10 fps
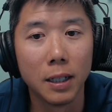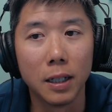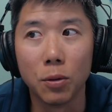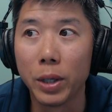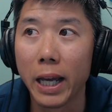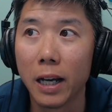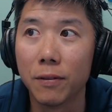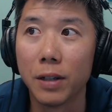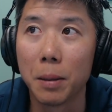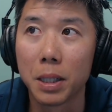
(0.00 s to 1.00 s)
Uh, we
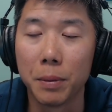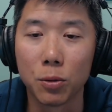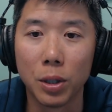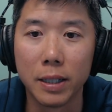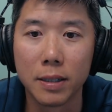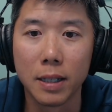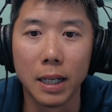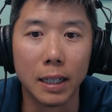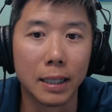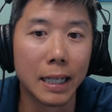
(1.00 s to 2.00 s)
have upcoming ones
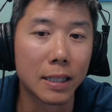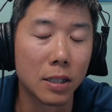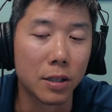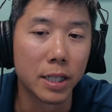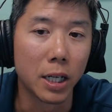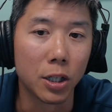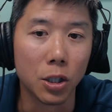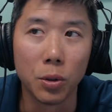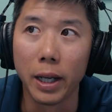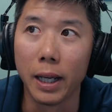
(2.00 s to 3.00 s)
in Kingston,
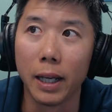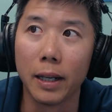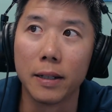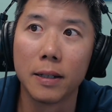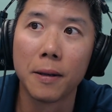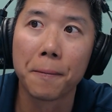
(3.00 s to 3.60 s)
Ontario, and